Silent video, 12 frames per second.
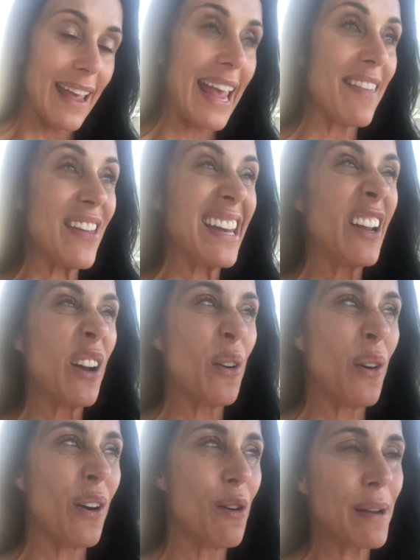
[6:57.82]
and then
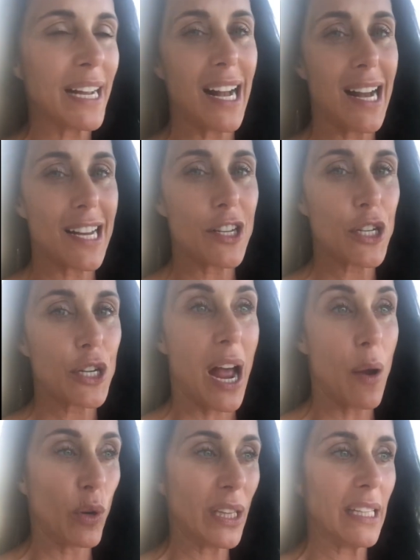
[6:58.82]
go, oh my gosh,
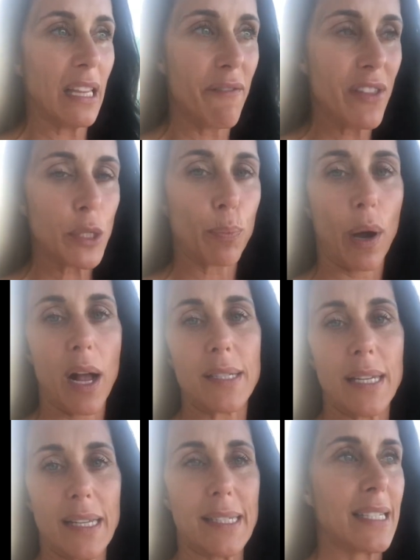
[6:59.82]
I really love this
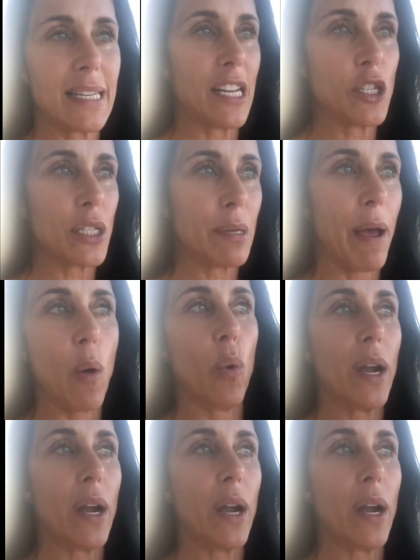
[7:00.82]
process. It's not just about